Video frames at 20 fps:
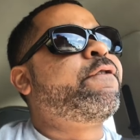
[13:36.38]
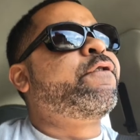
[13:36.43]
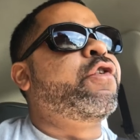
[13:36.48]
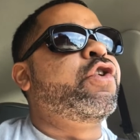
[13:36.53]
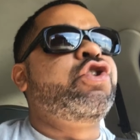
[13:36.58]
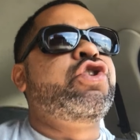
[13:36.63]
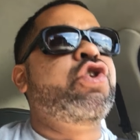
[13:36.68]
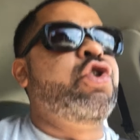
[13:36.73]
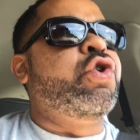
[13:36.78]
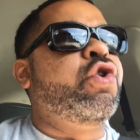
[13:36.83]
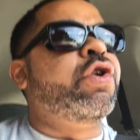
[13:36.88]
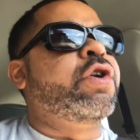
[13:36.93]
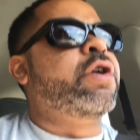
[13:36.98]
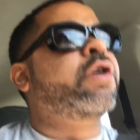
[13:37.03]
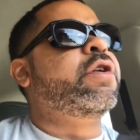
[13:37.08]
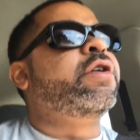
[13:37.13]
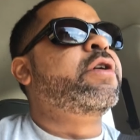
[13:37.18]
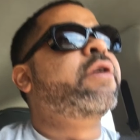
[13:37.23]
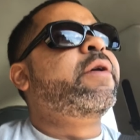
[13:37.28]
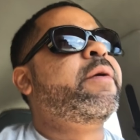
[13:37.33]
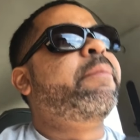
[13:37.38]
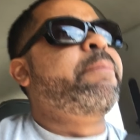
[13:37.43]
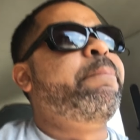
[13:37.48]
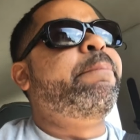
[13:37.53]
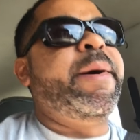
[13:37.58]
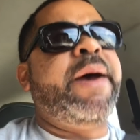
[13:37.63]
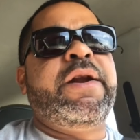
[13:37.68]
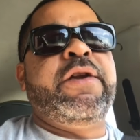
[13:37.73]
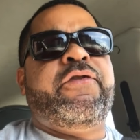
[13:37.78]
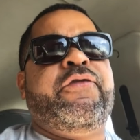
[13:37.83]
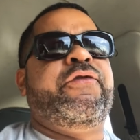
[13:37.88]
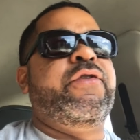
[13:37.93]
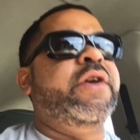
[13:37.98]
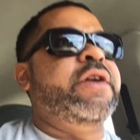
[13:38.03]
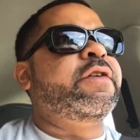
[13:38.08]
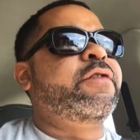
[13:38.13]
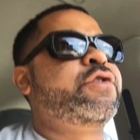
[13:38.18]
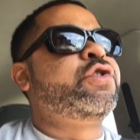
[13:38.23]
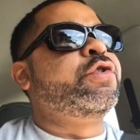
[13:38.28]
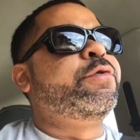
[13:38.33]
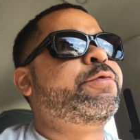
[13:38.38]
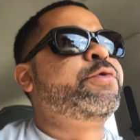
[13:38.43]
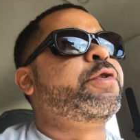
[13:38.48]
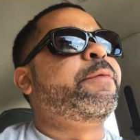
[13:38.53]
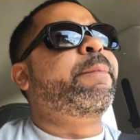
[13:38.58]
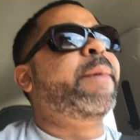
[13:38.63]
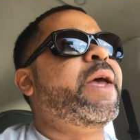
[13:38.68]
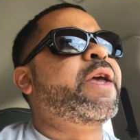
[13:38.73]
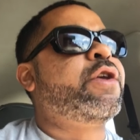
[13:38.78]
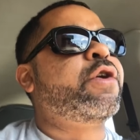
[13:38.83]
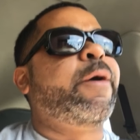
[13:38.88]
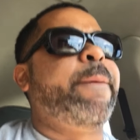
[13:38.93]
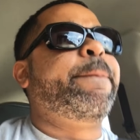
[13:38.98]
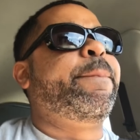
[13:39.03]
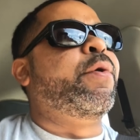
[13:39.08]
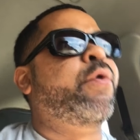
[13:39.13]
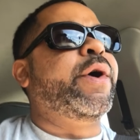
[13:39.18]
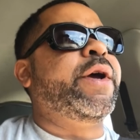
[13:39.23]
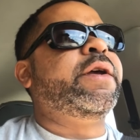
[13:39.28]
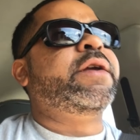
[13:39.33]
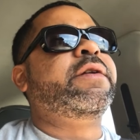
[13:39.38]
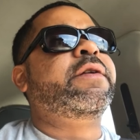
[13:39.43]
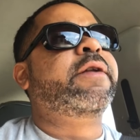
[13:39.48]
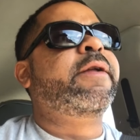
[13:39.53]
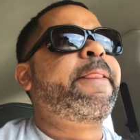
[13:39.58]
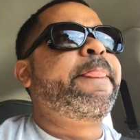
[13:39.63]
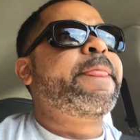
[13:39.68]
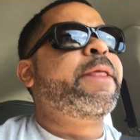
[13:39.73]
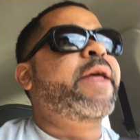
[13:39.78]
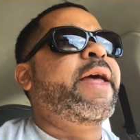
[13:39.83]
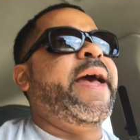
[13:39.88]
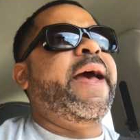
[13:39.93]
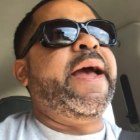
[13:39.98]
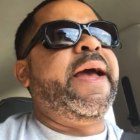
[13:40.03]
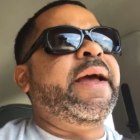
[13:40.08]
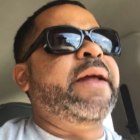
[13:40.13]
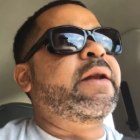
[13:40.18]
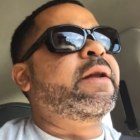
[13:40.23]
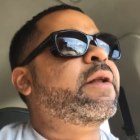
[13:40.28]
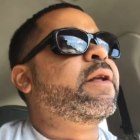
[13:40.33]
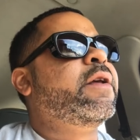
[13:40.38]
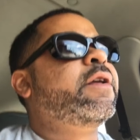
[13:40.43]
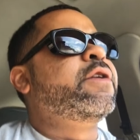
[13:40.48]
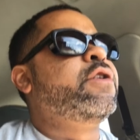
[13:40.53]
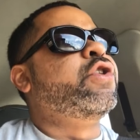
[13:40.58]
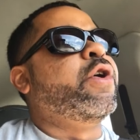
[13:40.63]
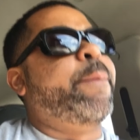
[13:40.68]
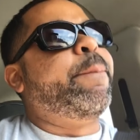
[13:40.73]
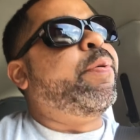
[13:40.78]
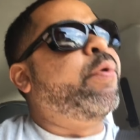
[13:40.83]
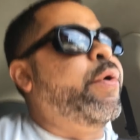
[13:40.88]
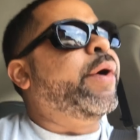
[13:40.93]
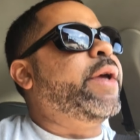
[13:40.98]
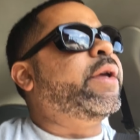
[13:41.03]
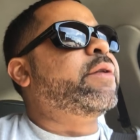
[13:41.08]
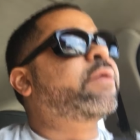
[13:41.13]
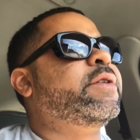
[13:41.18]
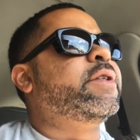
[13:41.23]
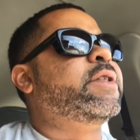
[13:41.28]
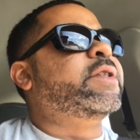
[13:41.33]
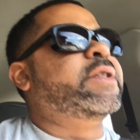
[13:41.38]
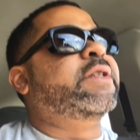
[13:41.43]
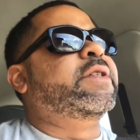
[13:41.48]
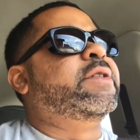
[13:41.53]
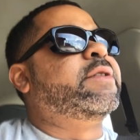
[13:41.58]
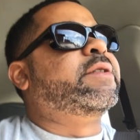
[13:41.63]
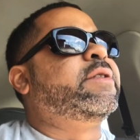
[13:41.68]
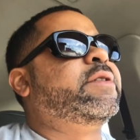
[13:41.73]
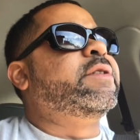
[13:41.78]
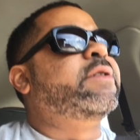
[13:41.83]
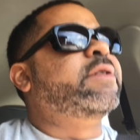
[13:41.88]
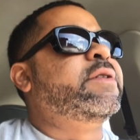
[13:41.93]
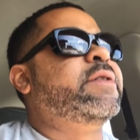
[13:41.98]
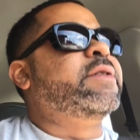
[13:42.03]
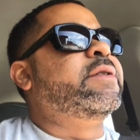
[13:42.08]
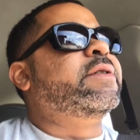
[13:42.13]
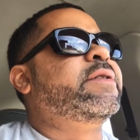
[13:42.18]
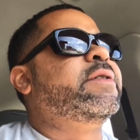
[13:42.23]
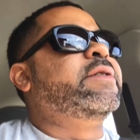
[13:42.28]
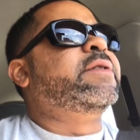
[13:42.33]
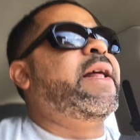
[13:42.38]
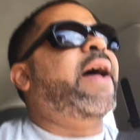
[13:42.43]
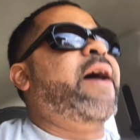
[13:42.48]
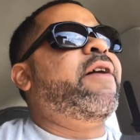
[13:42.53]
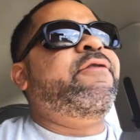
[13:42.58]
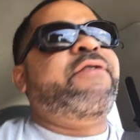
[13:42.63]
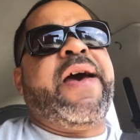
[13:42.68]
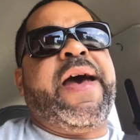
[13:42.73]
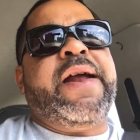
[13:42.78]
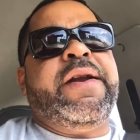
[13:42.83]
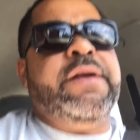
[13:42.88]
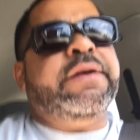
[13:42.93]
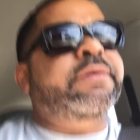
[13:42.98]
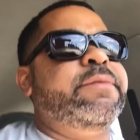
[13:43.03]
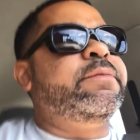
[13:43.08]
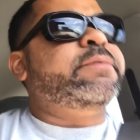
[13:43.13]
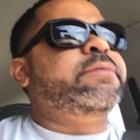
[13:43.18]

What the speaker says: for your benefit to make your point, and your point is not valid.